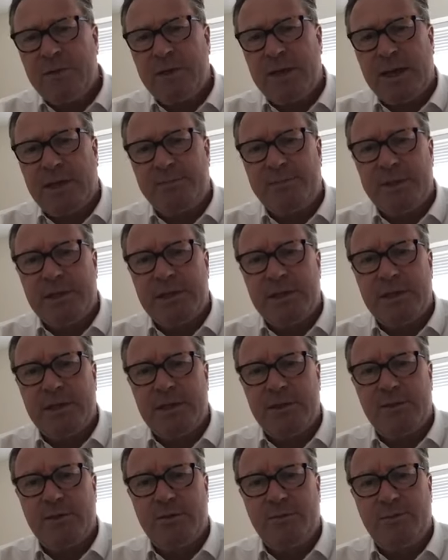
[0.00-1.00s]
of that business
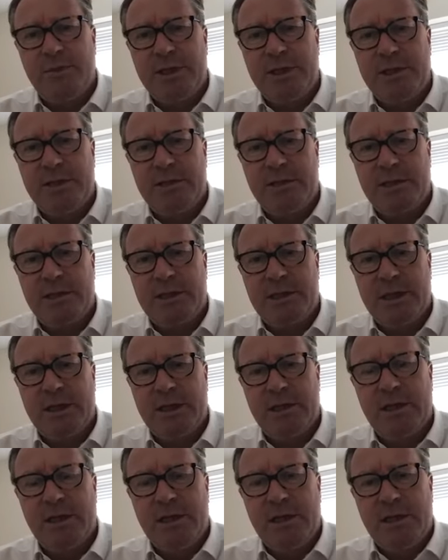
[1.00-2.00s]
should be
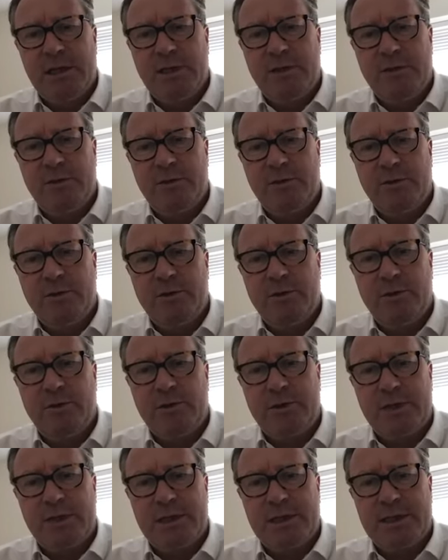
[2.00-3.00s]
that your
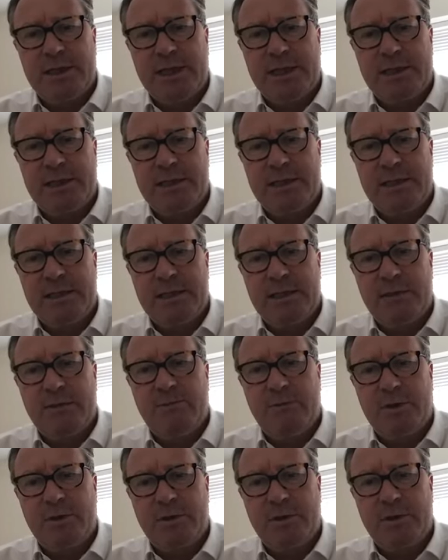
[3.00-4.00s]
success
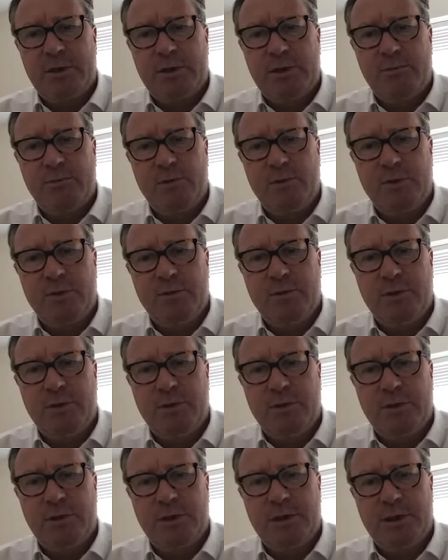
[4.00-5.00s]
is more
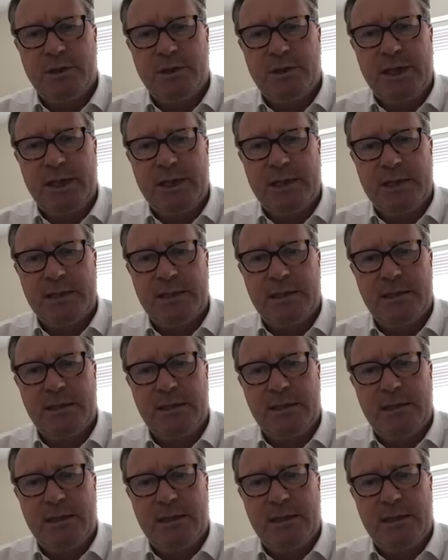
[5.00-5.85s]
important than theirs.